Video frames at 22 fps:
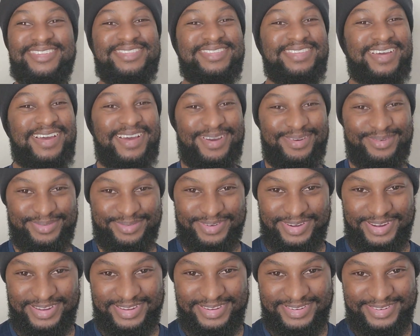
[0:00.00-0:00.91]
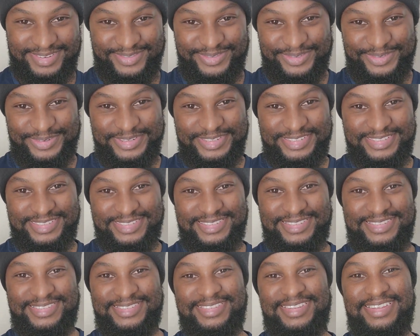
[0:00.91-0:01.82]
That fight
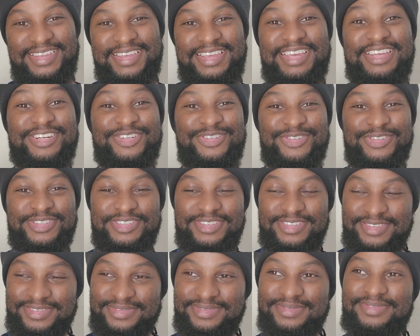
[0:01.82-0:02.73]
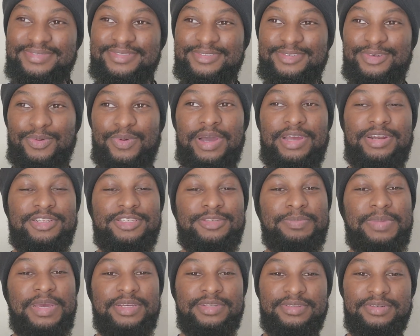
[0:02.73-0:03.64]
was interesting, quite a
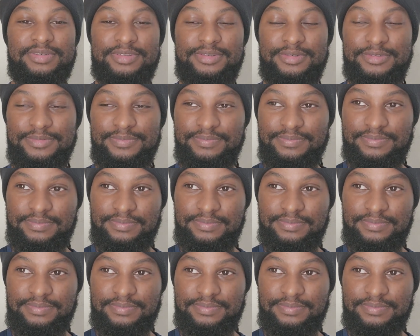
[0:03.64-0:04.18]
spectacle.